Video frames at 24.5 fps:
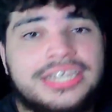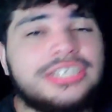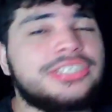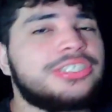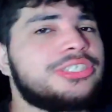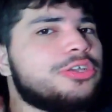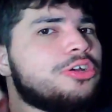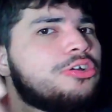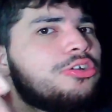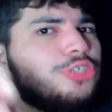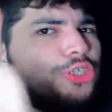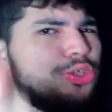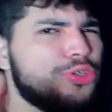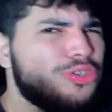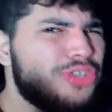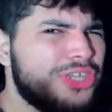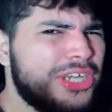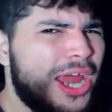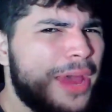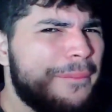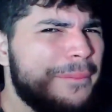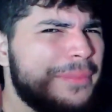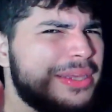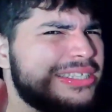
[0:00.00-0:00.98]
so you do
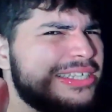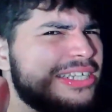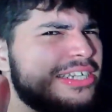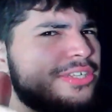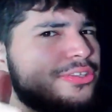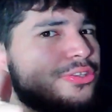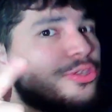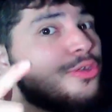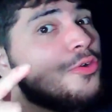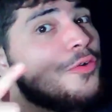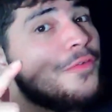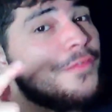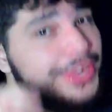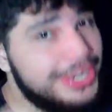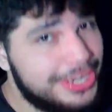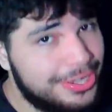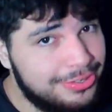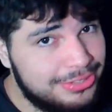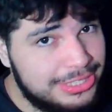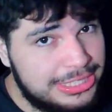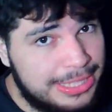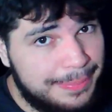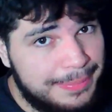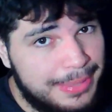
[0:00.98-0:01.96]
not miss any new
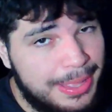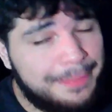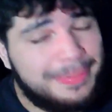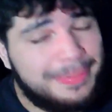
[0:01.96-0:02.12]
videos coming up